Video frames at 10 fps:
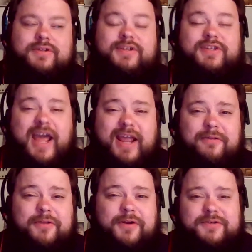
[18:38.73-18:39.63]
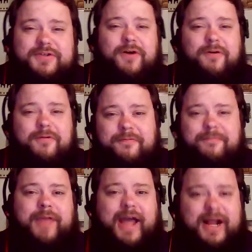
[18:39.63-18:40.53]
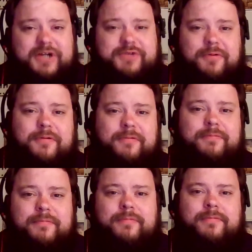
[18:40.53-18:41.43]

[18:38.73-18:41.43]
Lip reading: to date, there's no actual